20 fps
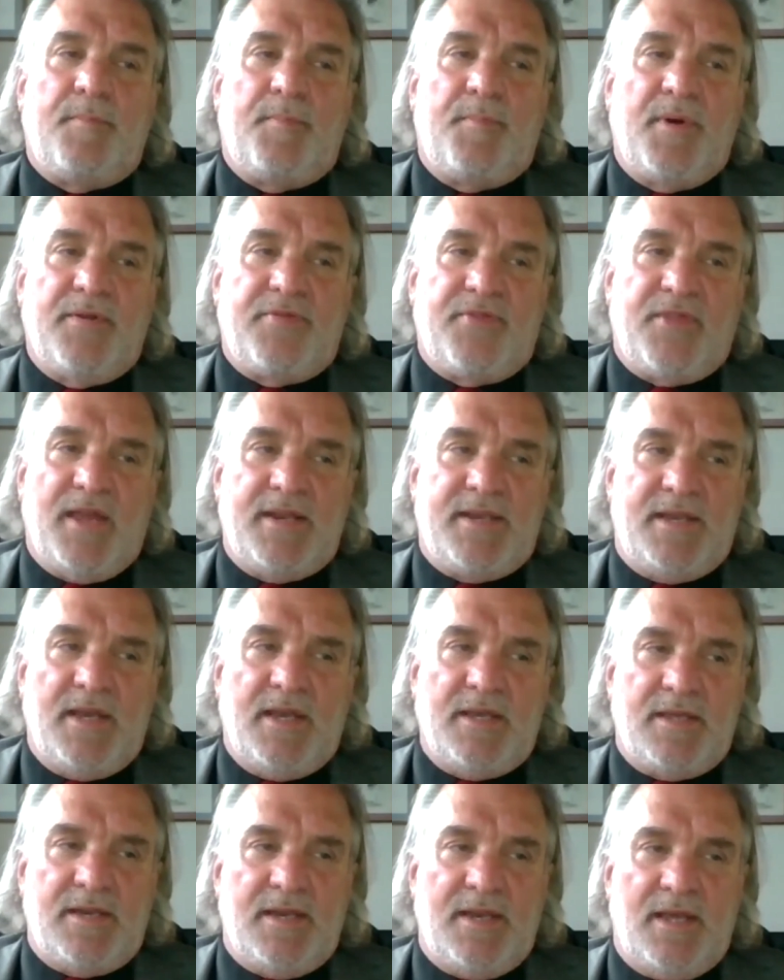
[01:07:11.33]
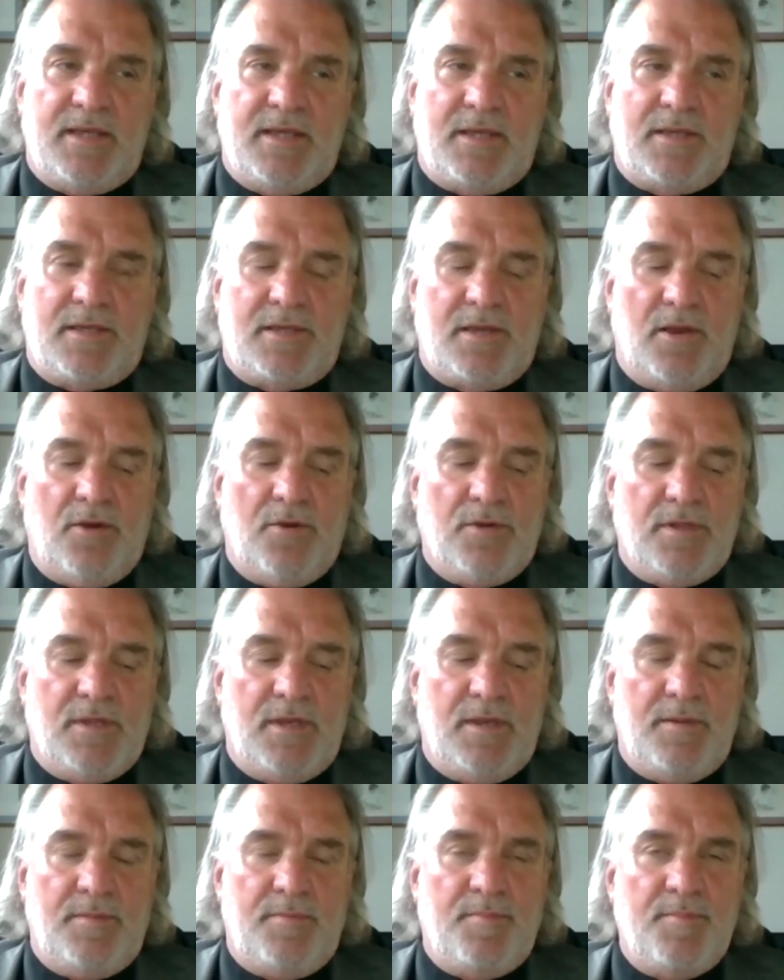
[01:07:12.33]
but that doesn't
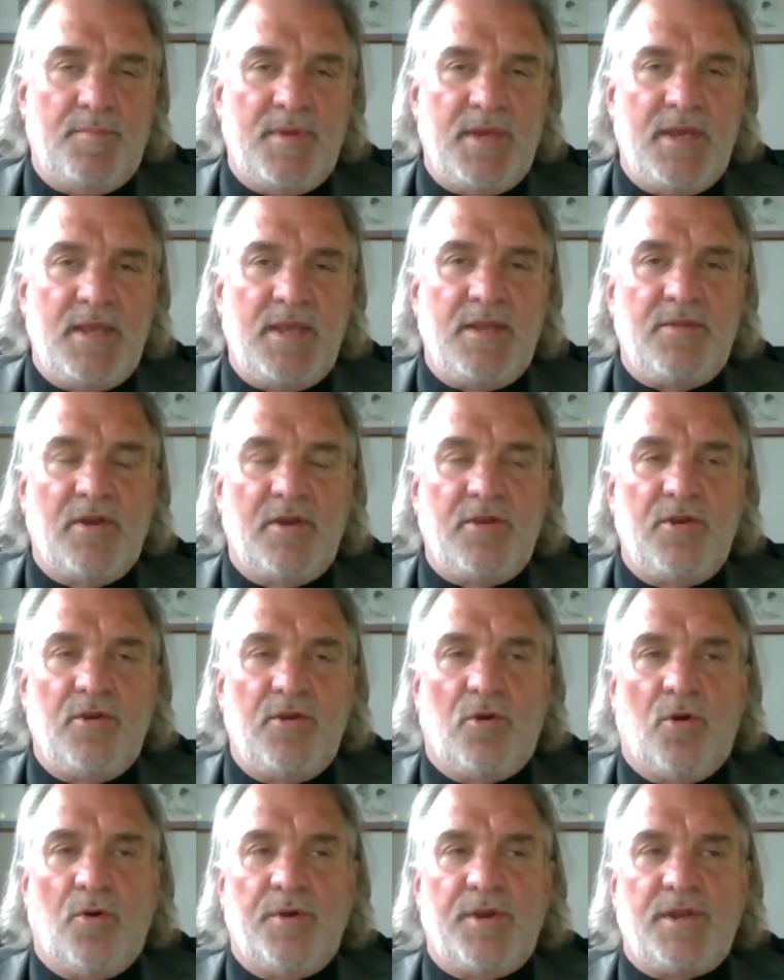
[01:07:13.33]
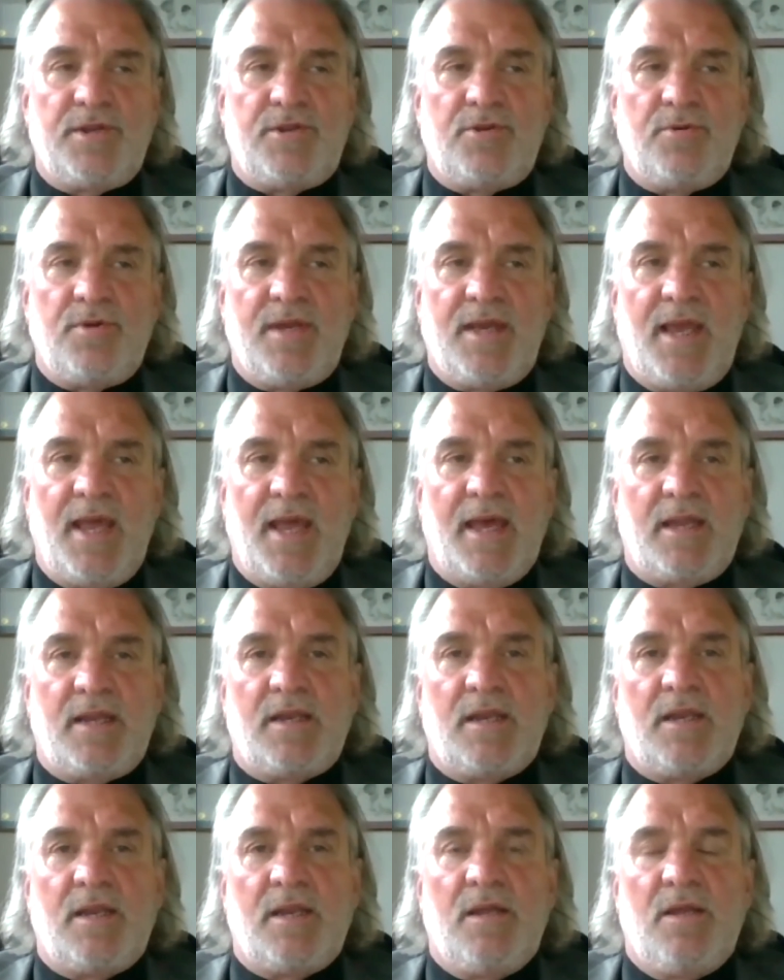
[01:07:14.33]
necessarily mean that you're going to get
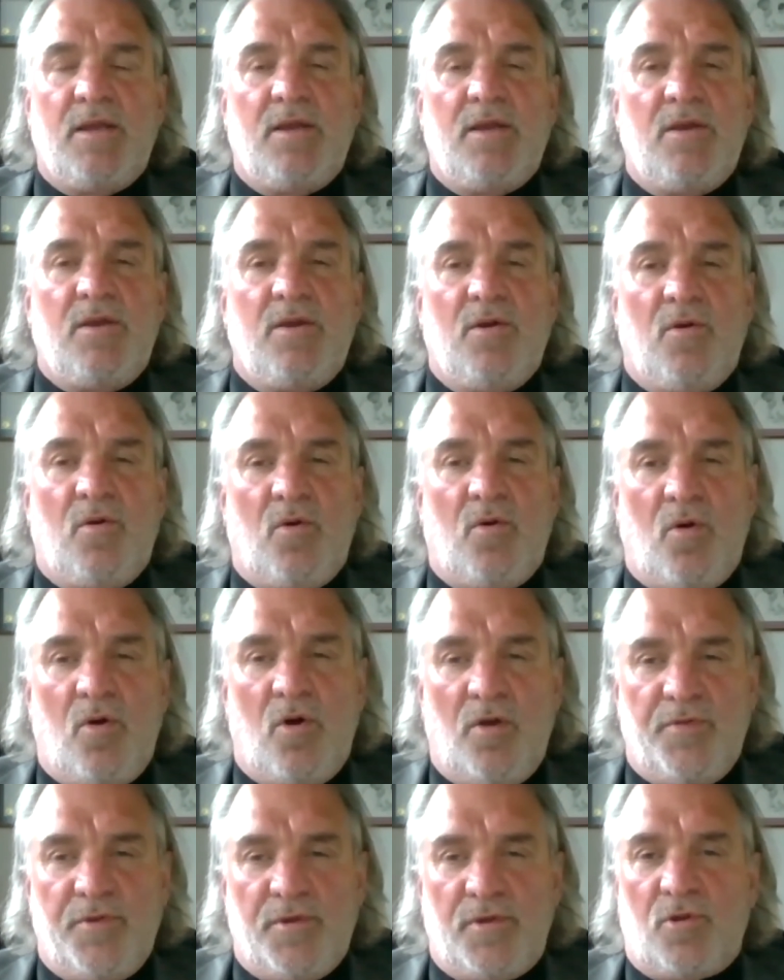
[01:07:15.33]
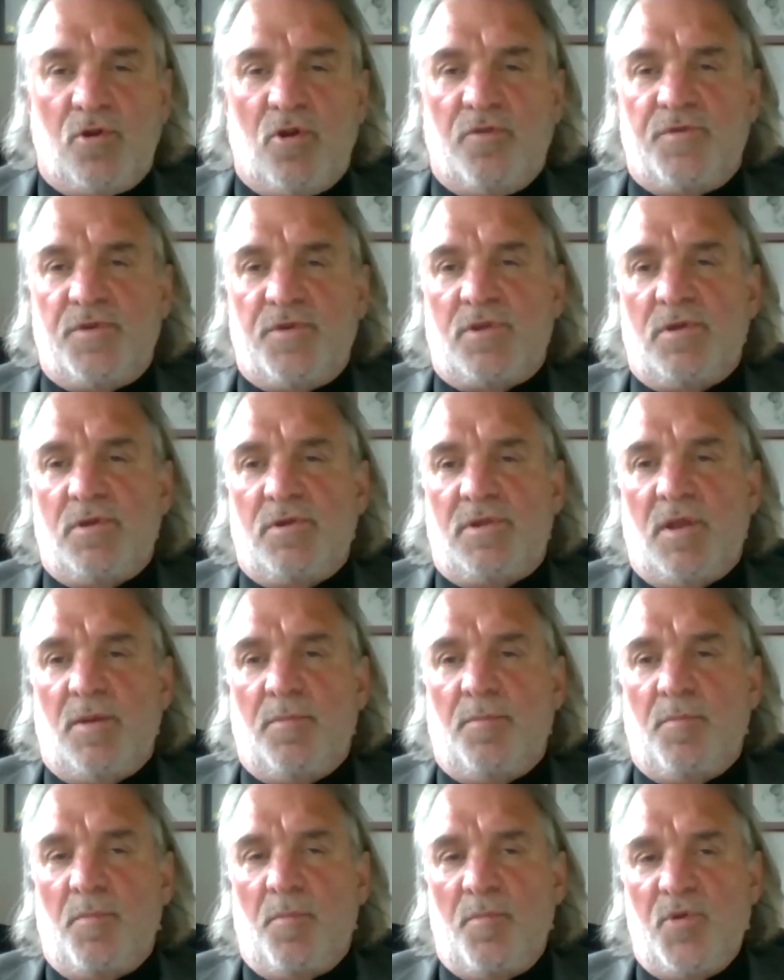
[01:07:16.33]
all the services that
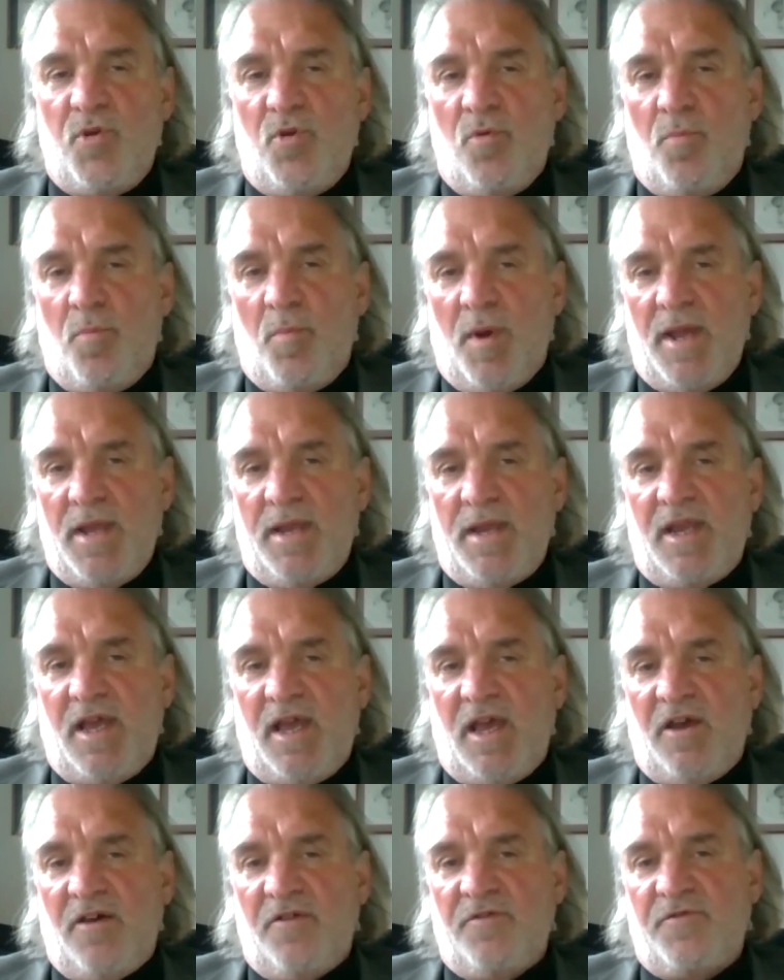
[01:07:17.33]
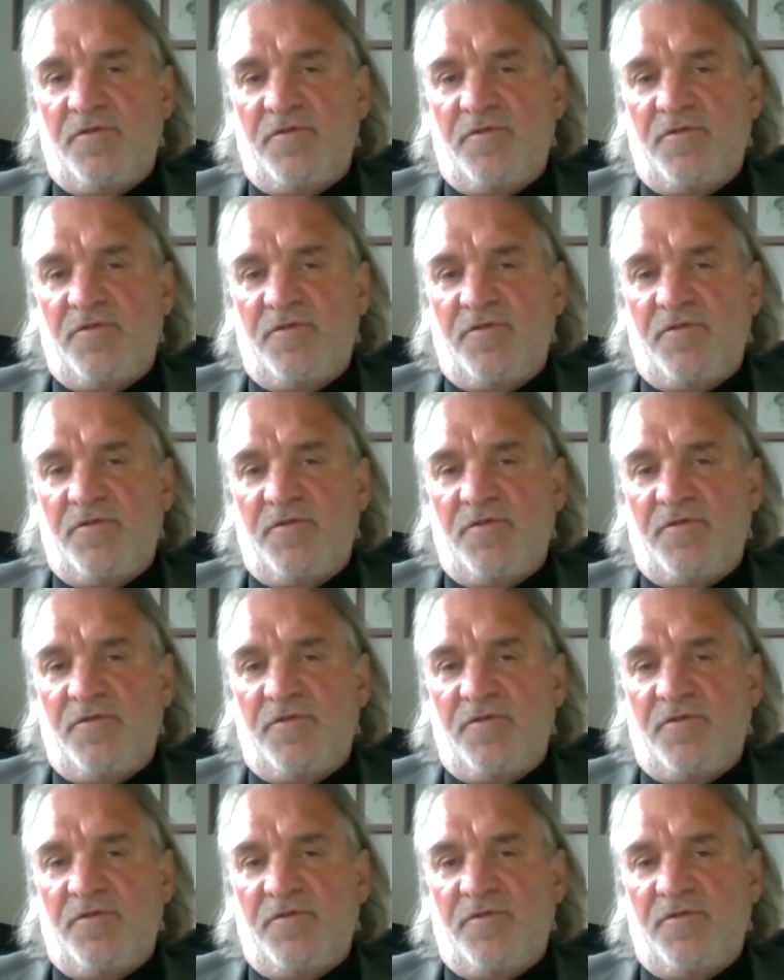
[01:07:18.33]
you might have